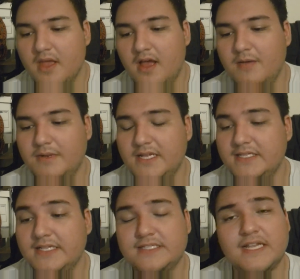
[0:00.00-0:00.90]

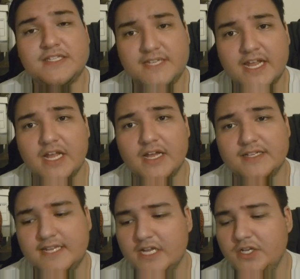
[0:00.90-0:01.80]
Let's take
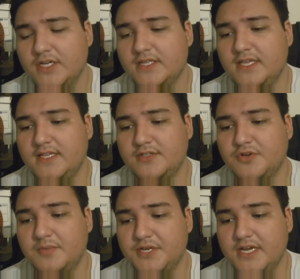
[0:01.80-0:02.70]
a look at the
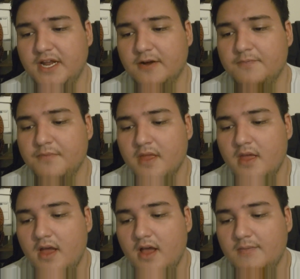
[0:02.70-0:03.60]
description here.
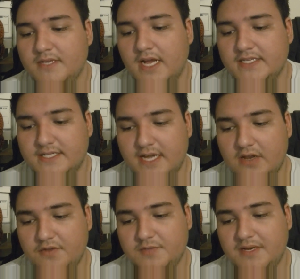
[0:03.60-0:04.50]
Toxic
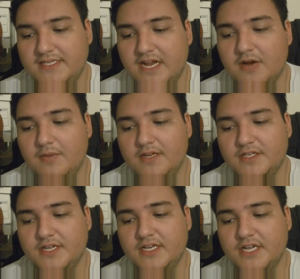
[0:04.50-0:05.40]
Tunnel. There's been a terrible
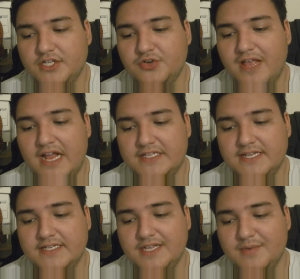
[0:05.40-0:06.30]
industrial
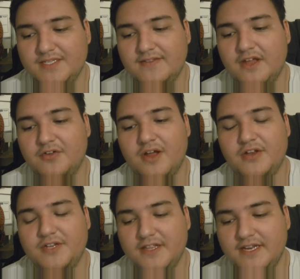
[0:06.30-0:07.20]
accident deep inside the underground
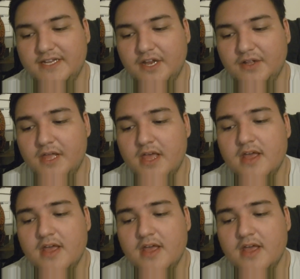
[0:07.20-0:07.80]
utility tunnel.